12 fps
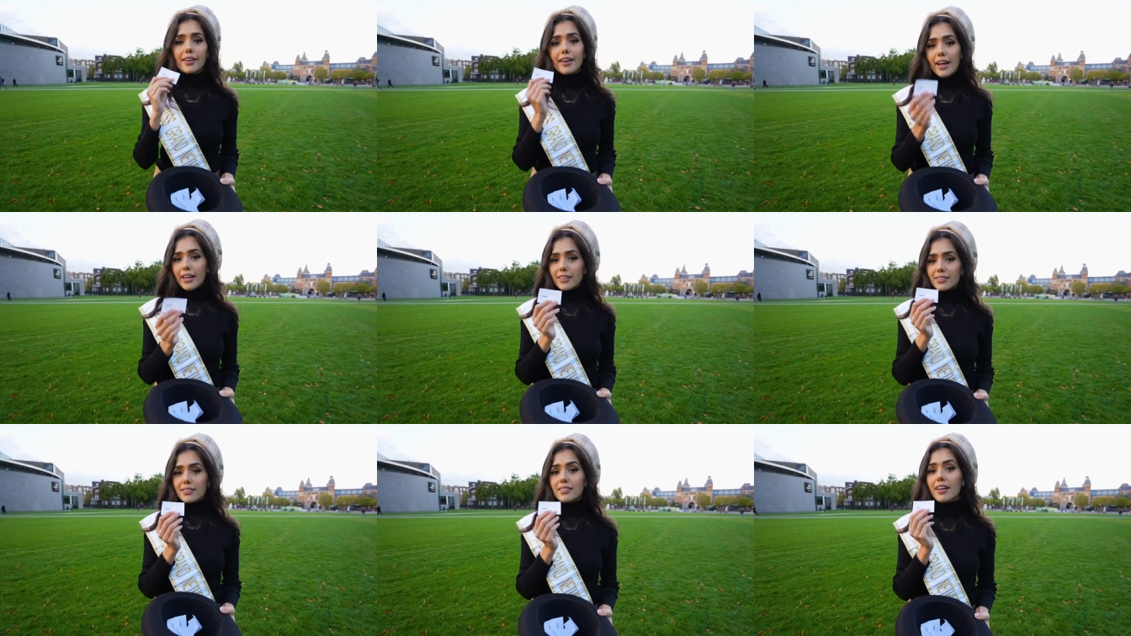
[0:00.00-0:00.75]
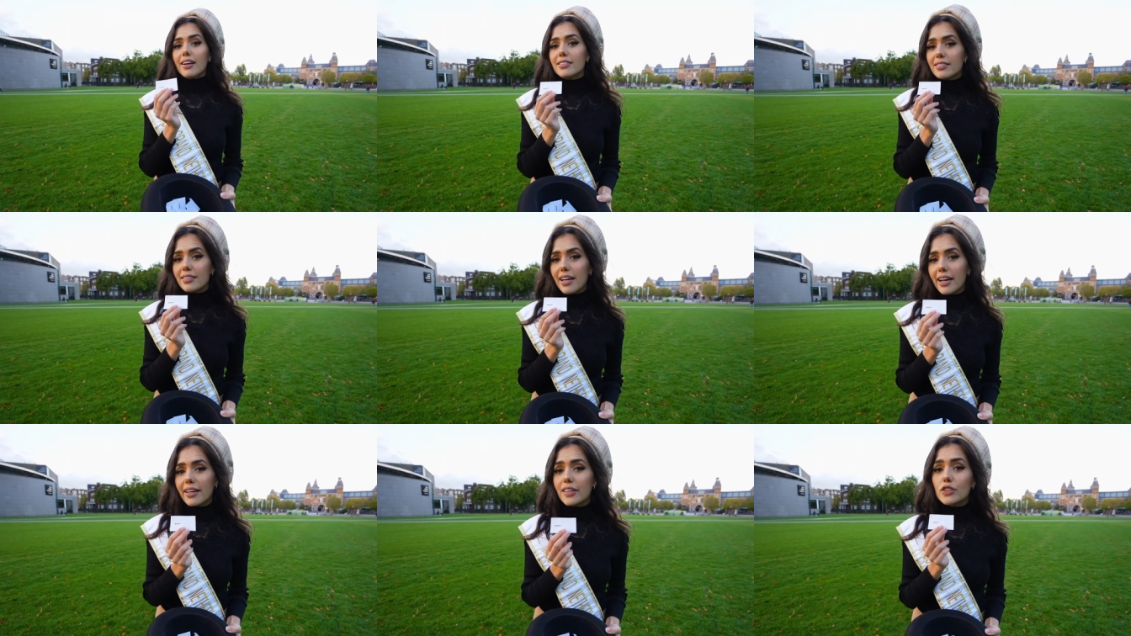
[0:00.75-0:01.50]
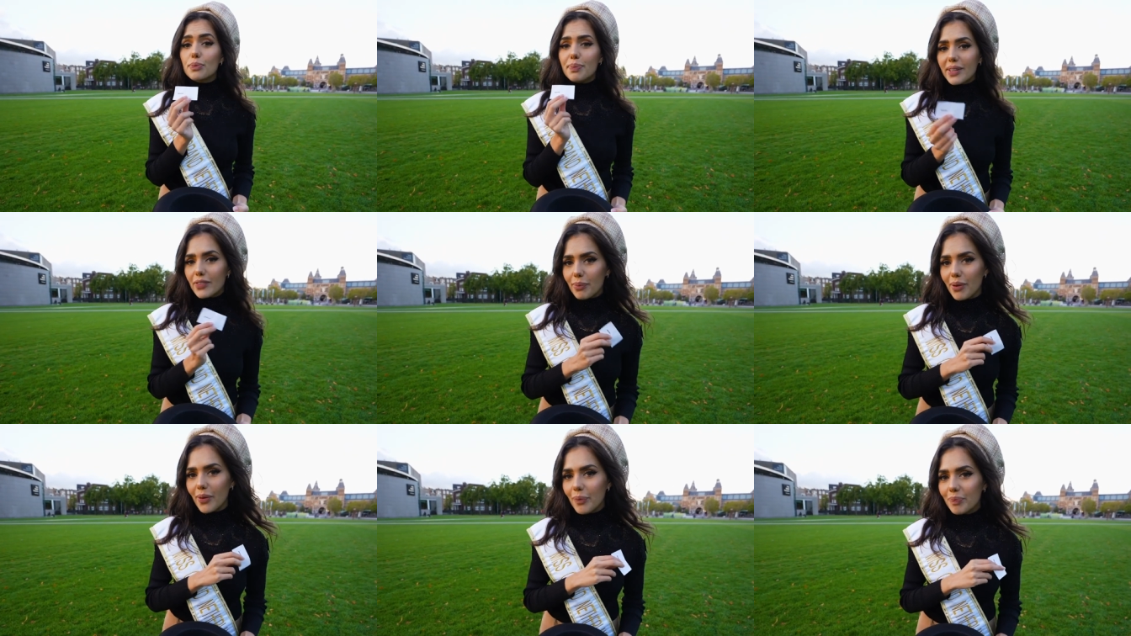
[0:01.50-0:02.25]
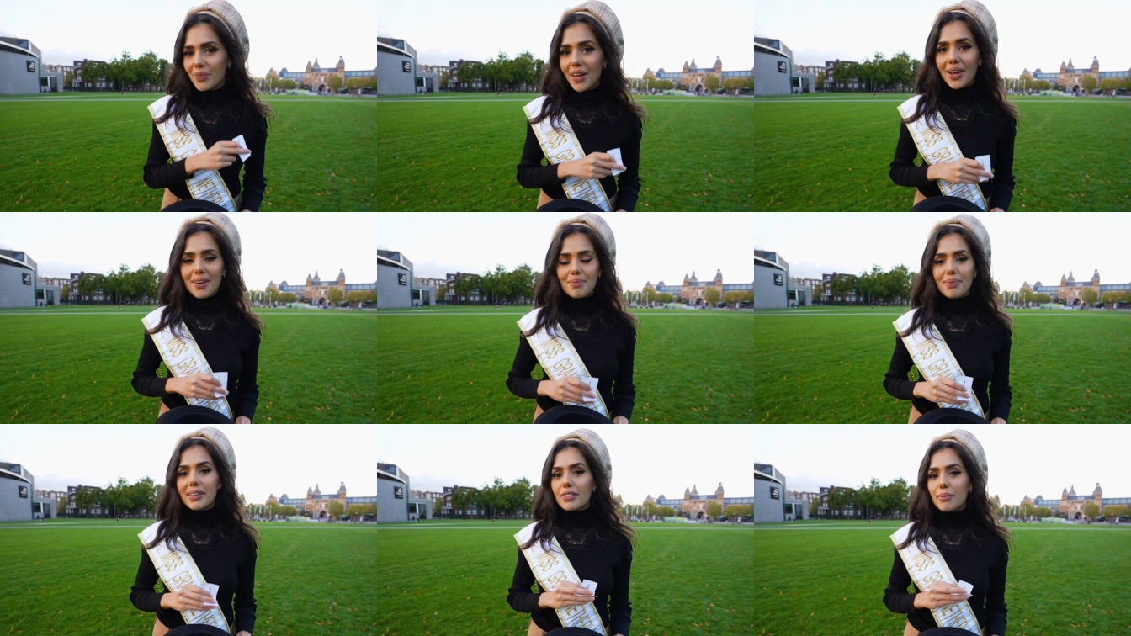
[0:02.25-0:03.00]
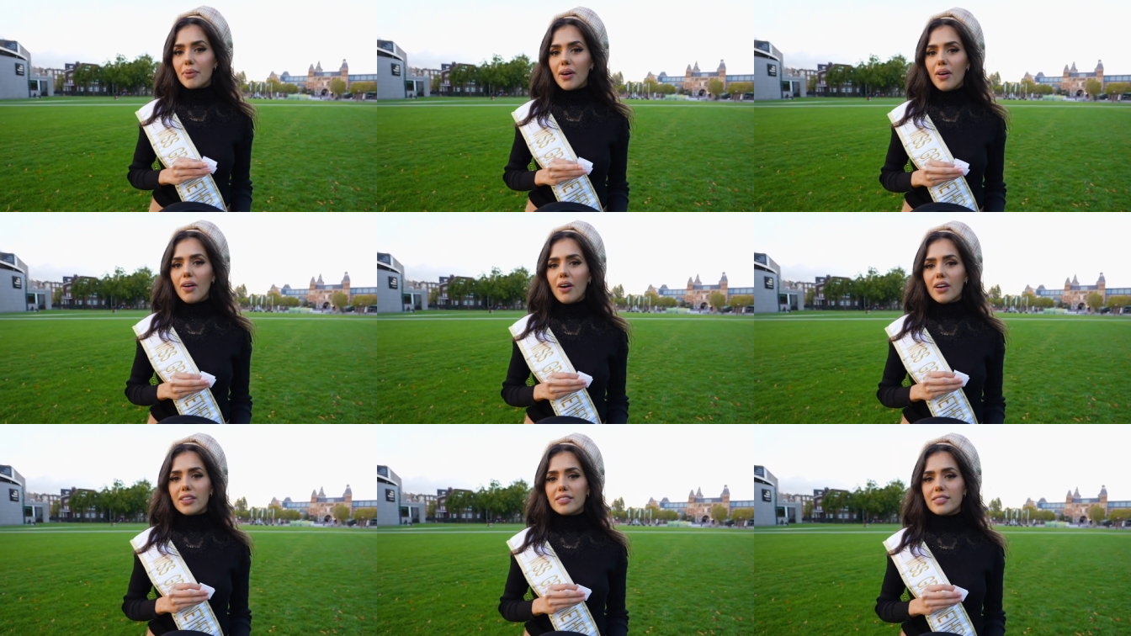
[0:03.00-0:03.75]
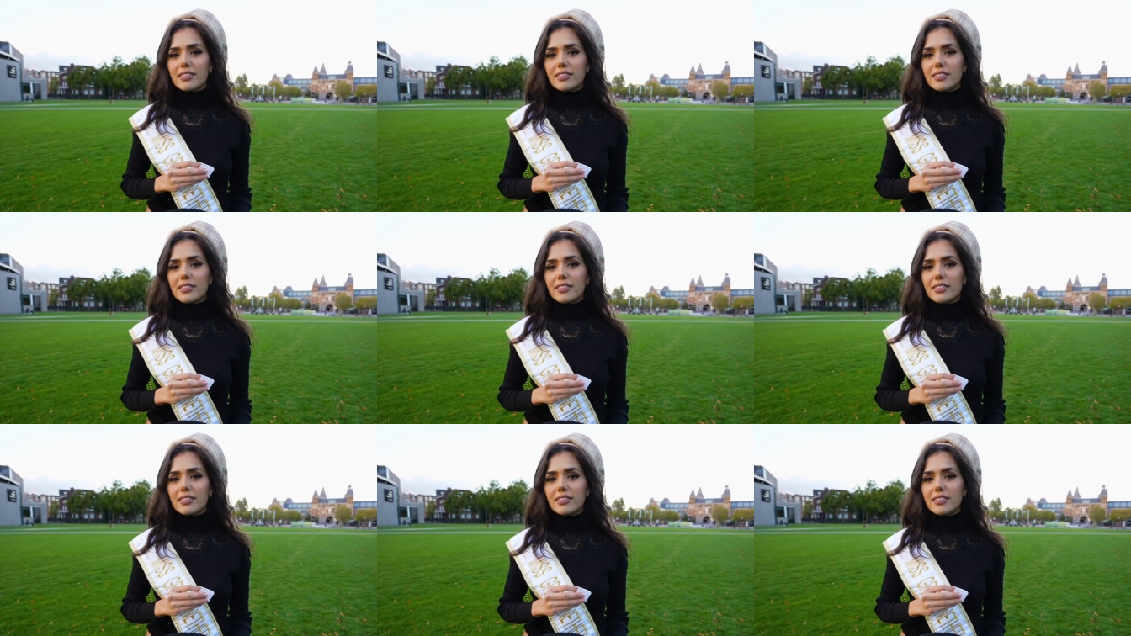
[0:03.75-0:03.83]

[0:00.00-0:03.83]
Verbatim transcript: The next Dutch snack is bitterball. Bitterball is